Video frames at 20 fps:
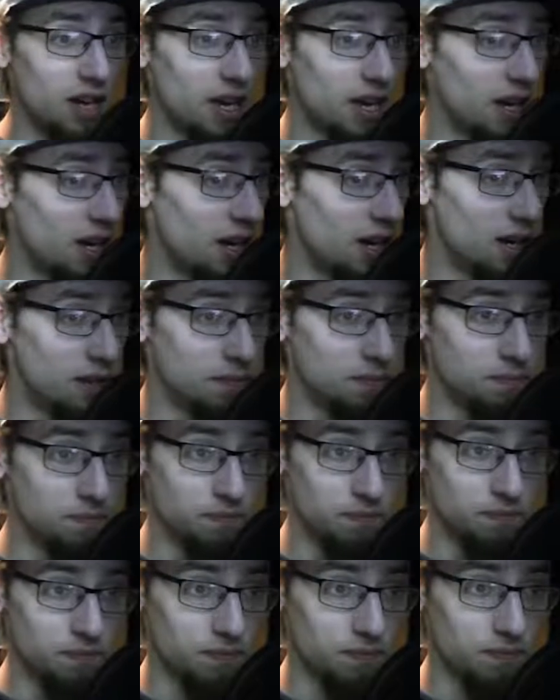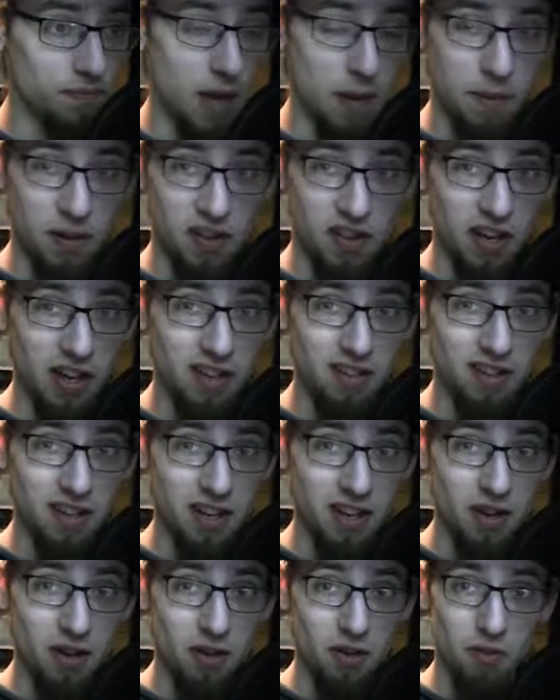I'm excited to
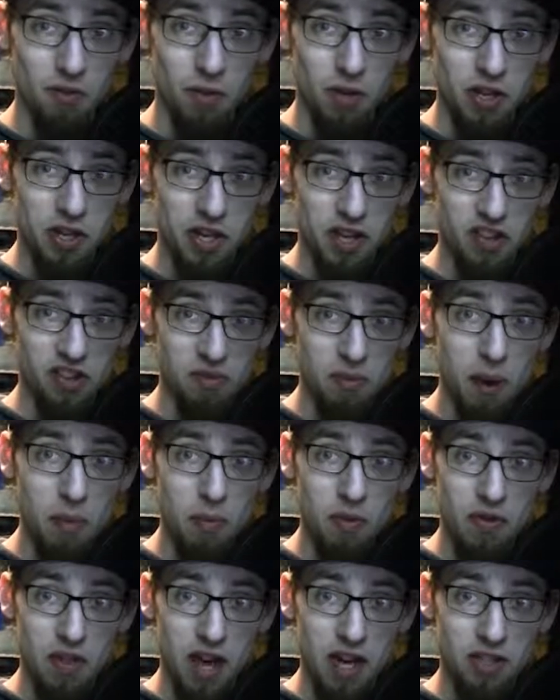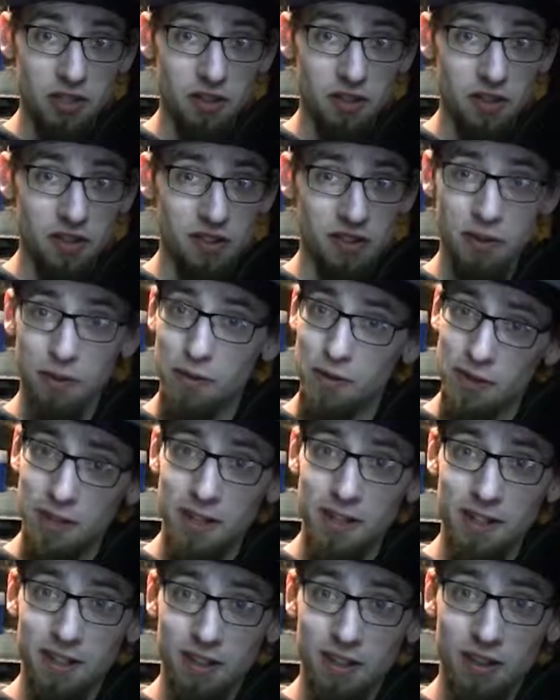hear what you guys come up with, actually, so
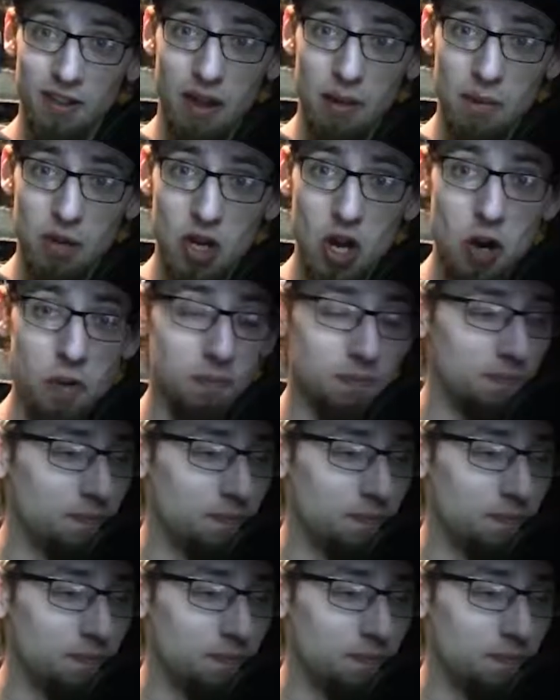let me know.